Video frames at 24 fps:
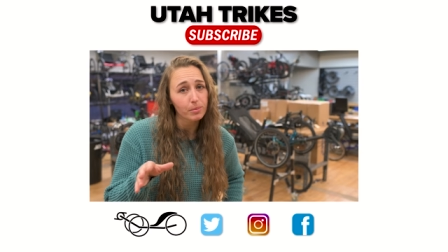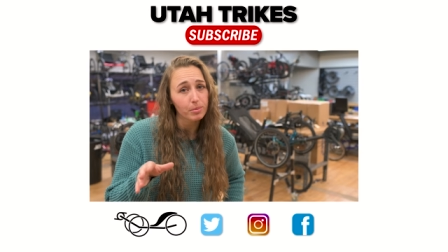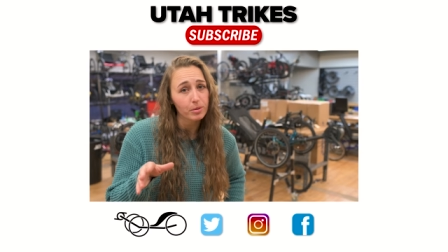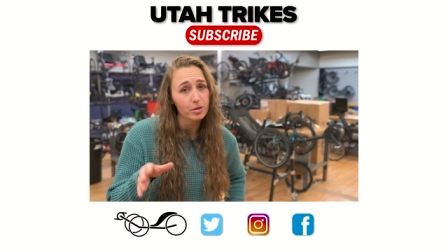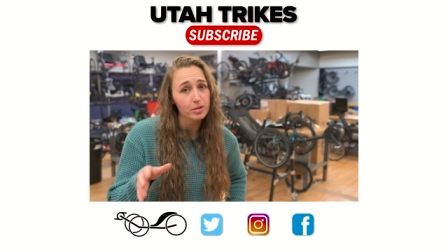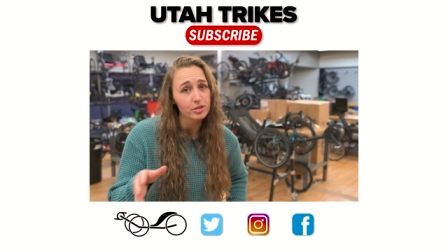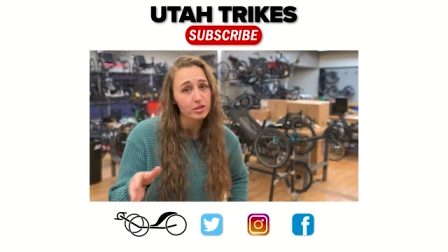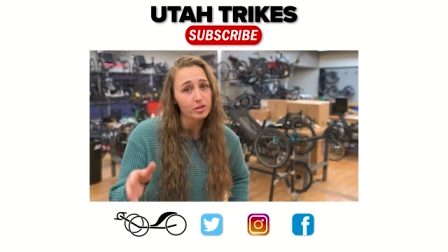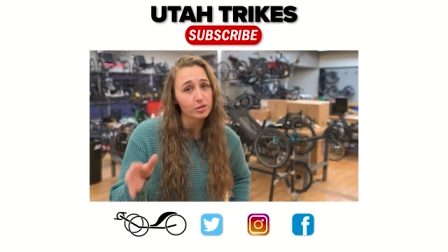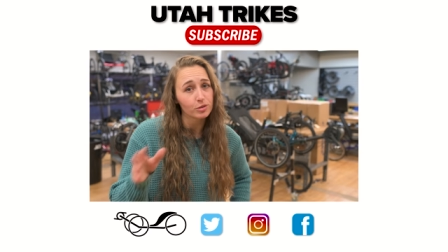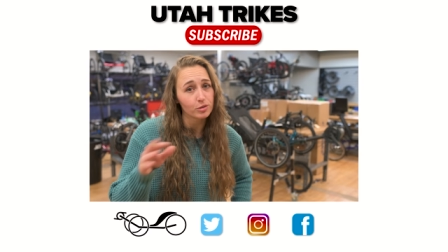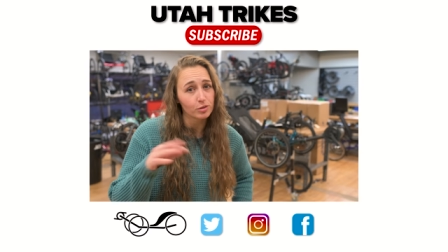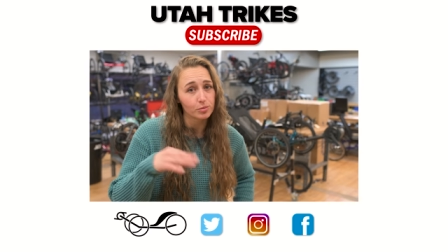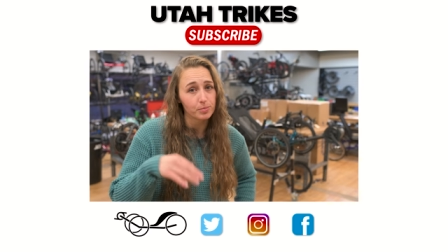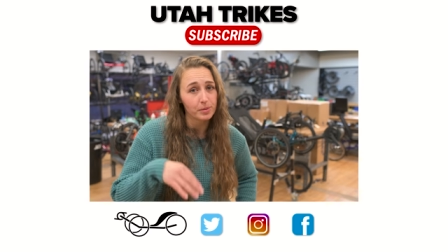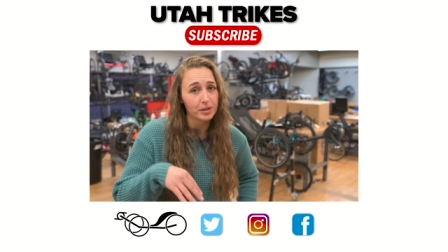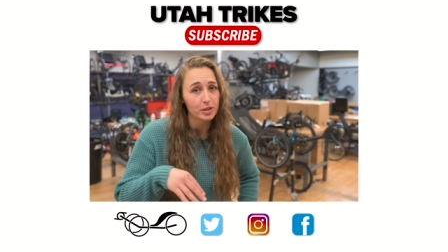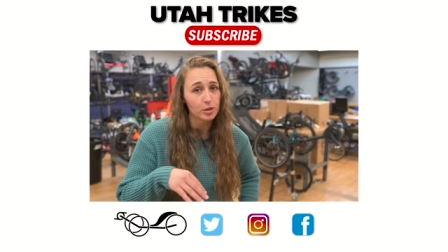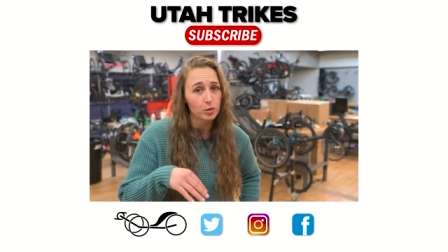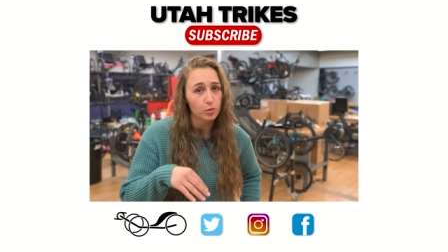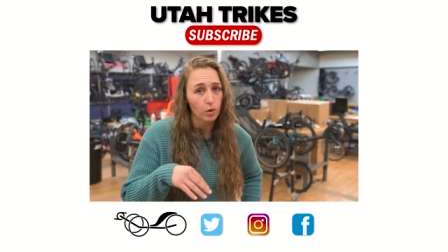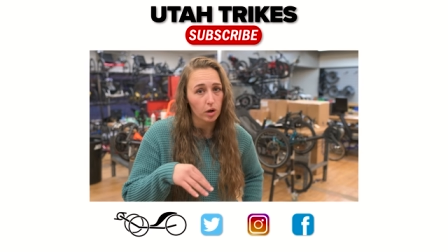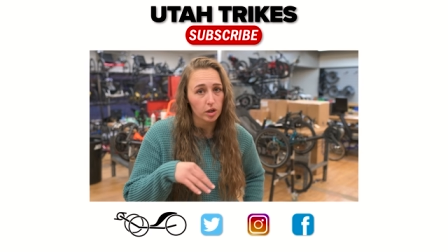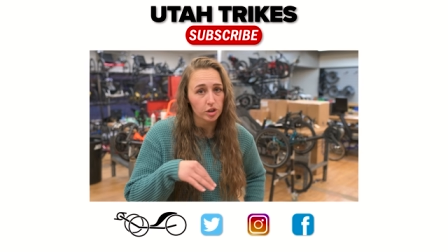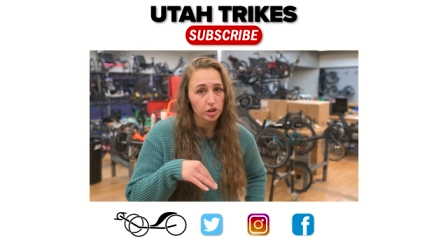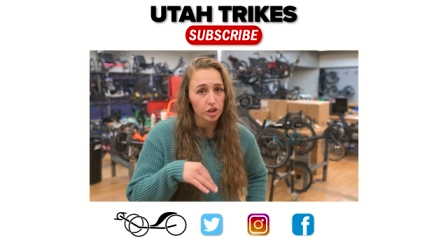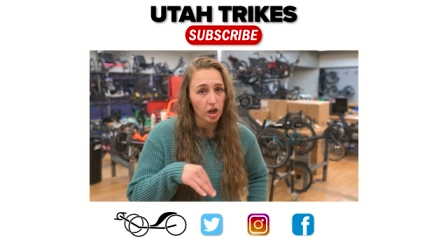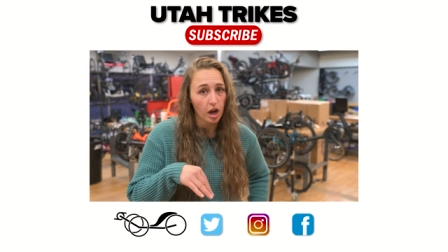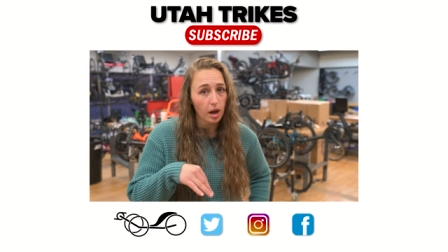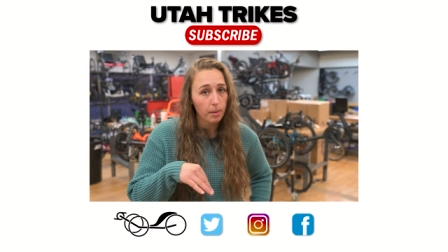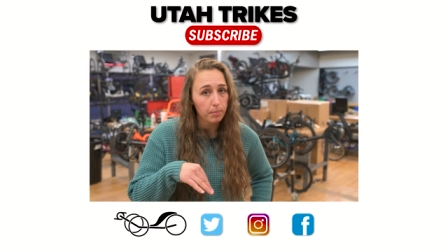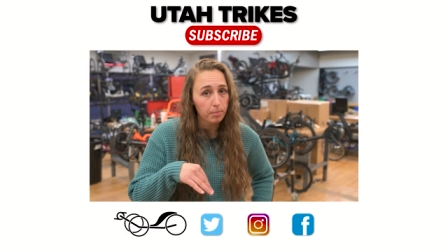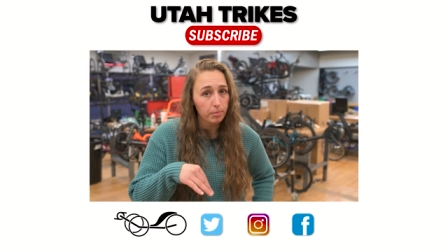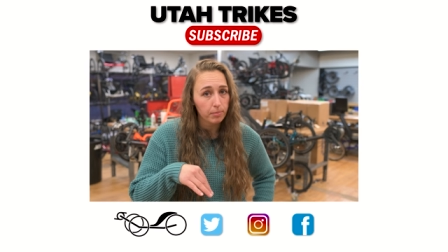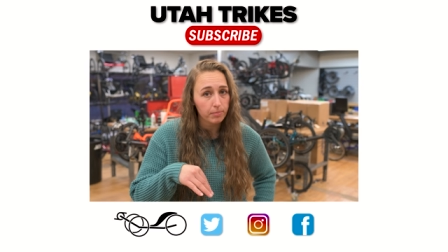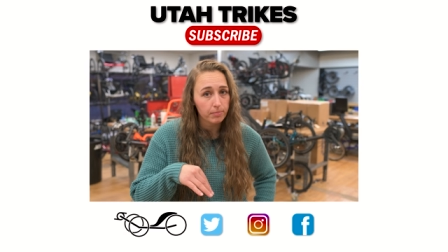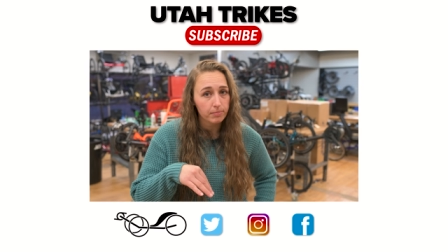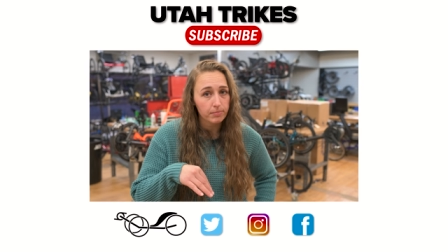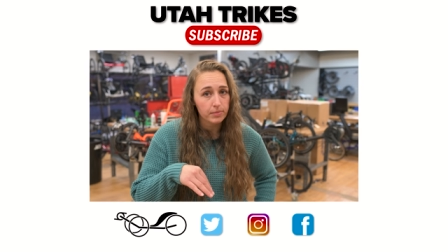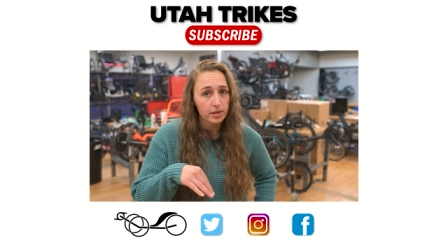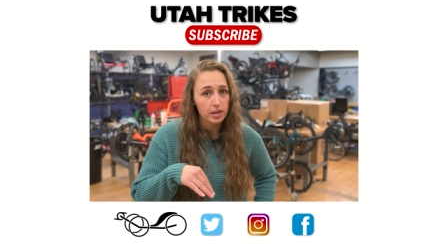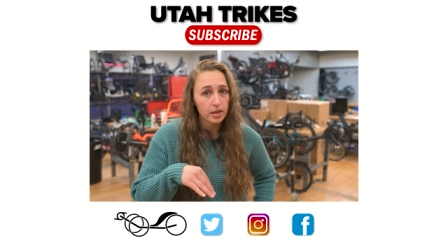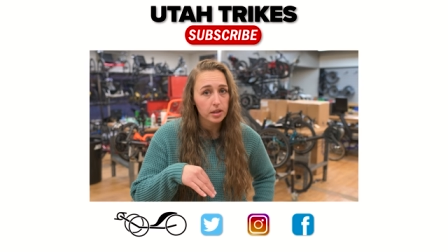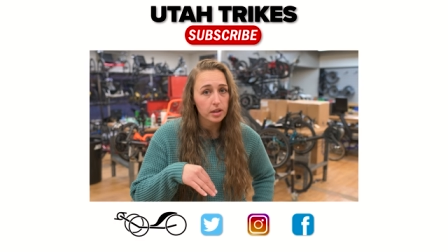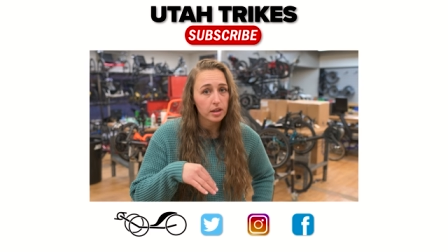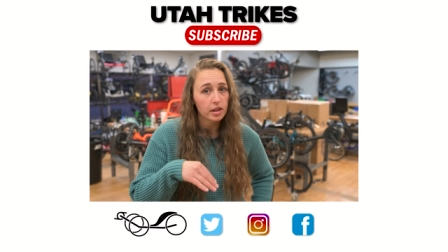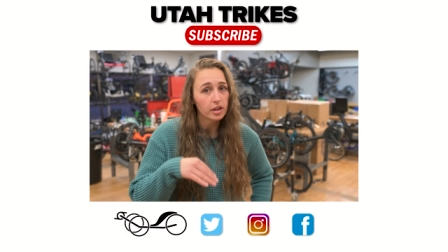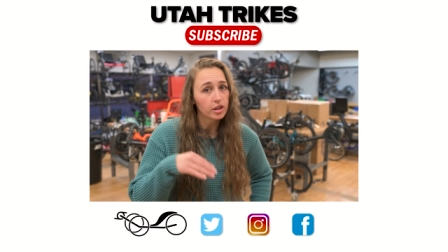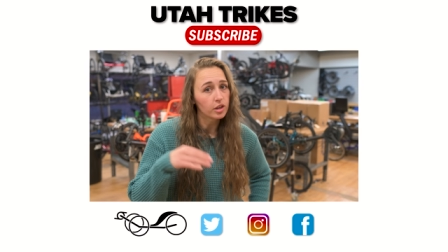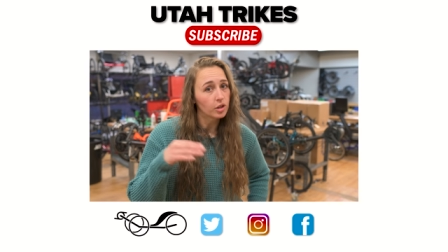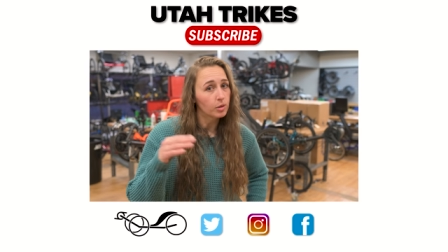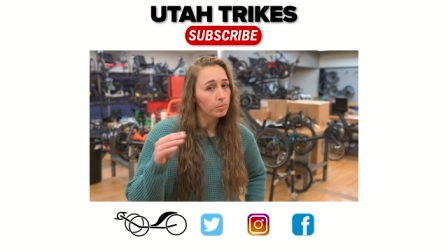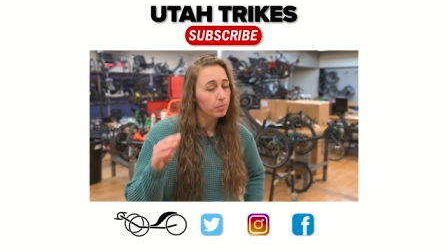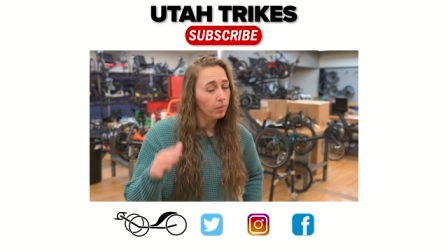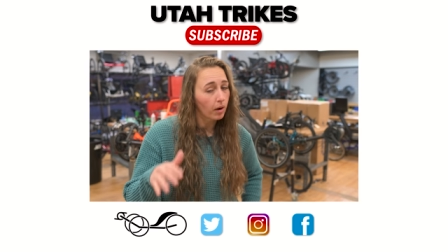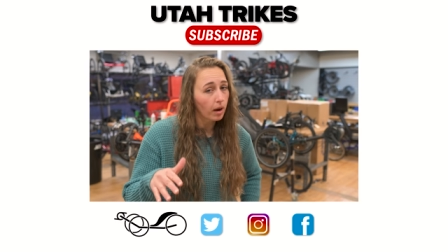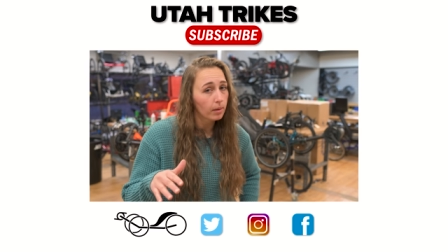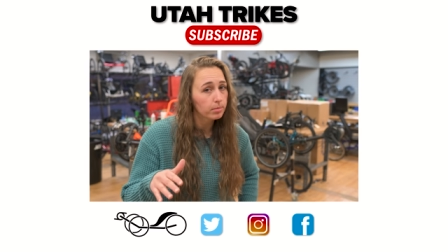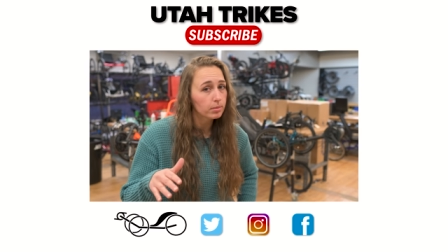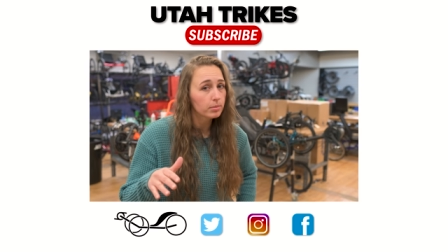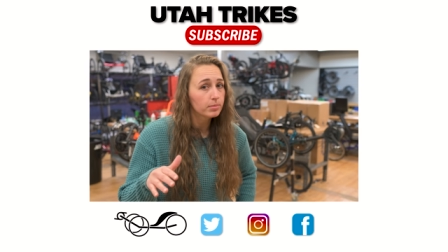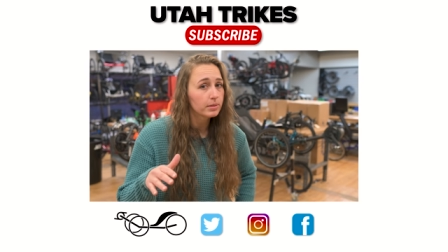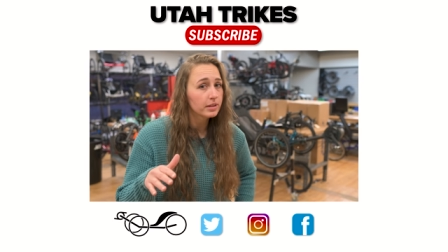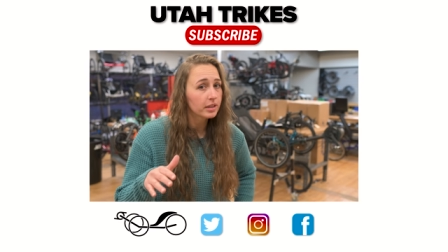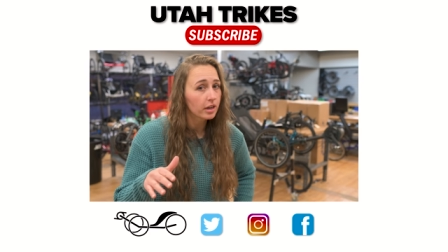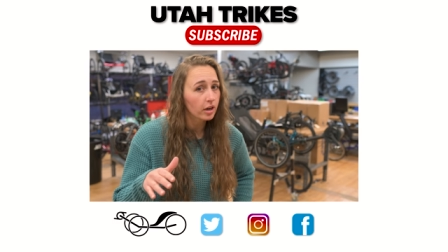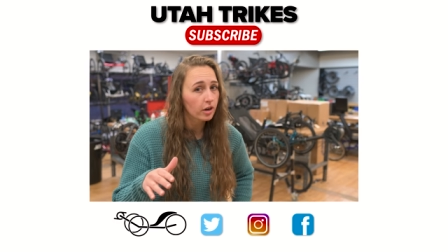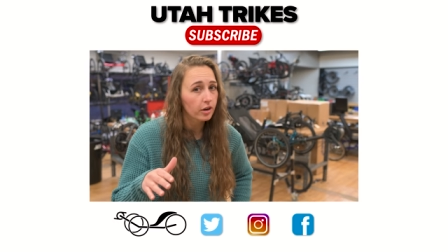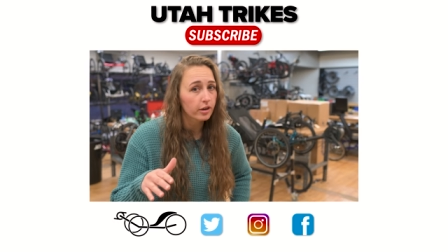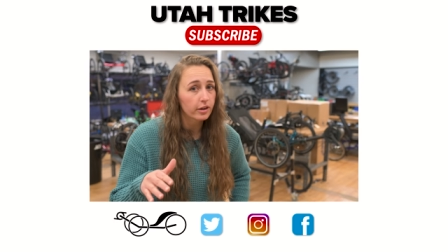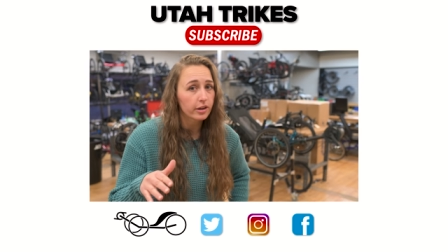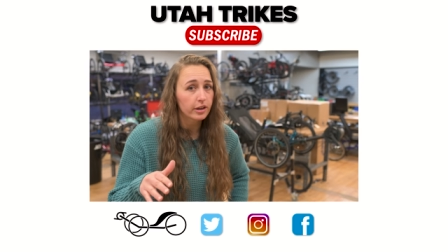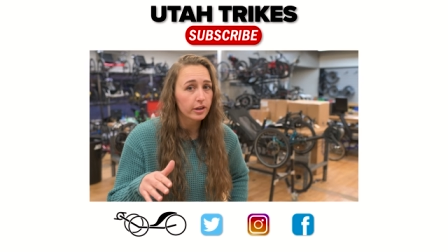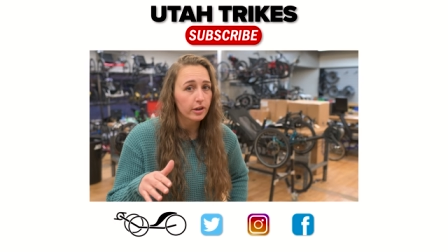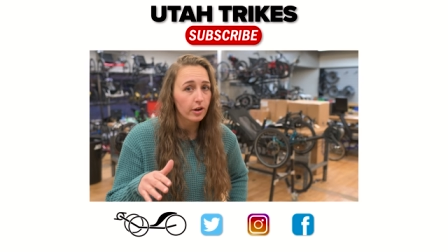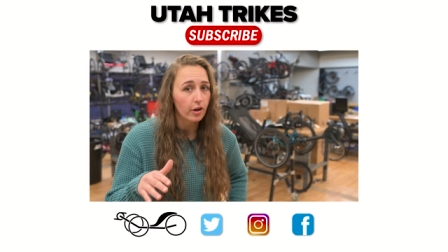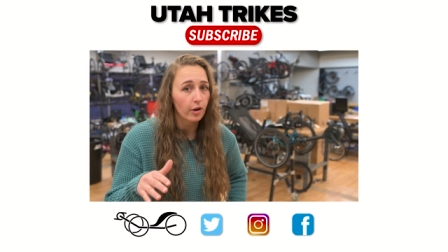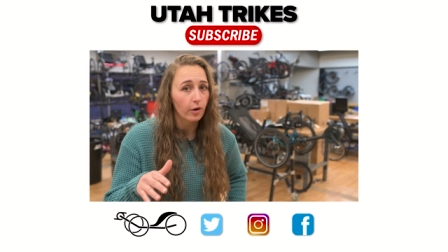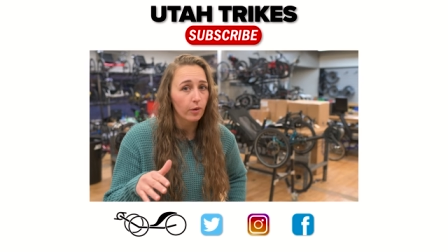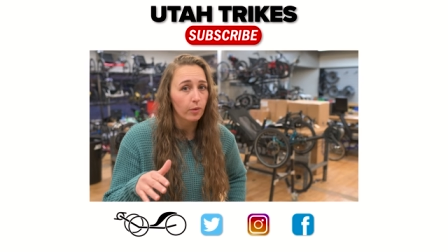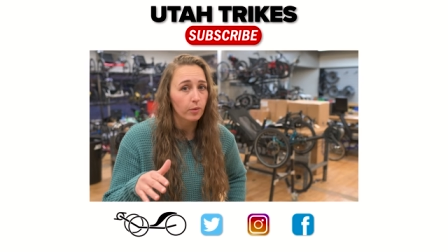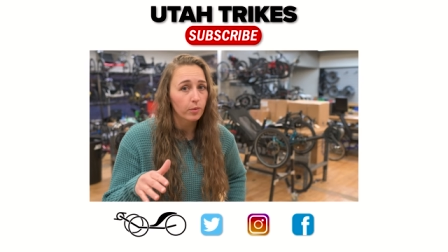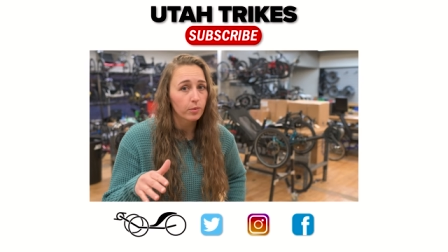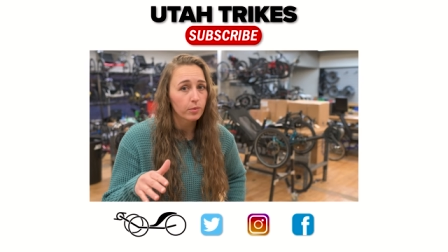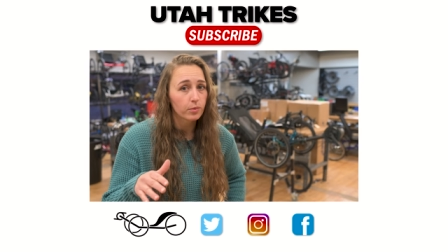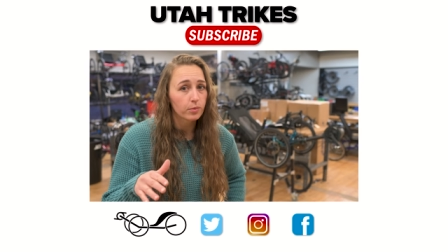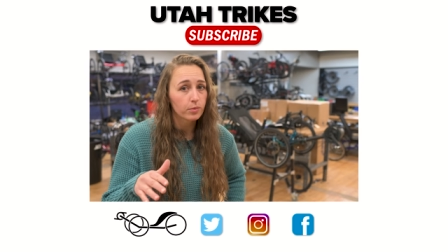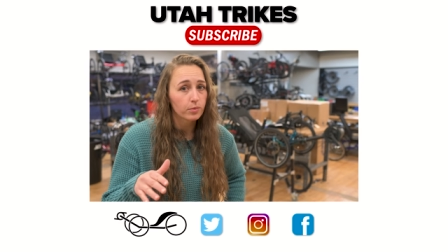a person who's been to our shop, you probably already know